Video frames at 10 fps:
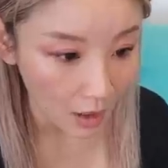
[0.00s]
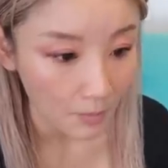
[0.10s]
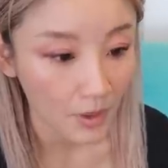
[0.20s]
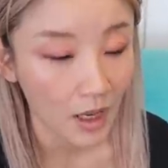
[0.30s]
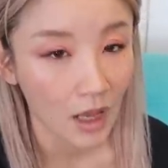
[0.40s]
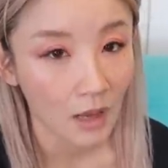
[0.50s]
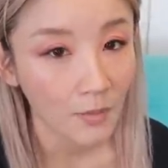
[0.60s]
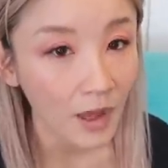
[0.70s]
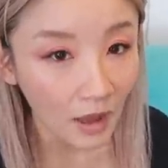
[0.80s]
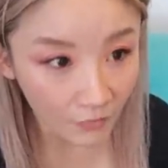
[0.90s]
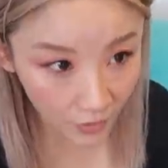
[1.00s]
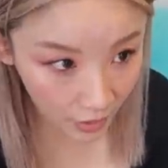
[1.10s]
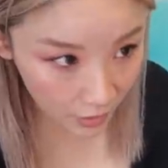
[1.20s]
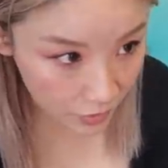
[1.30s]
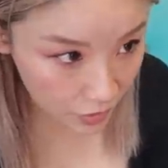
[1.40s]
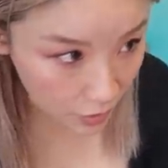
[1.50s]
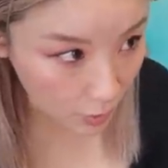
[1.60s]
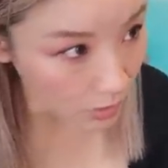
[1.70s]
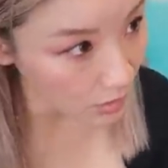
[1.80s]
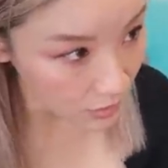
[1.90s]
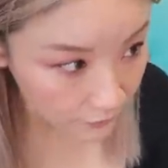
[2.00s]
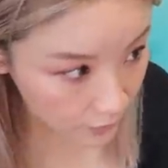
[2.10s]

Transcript: but i'm having an issue lots of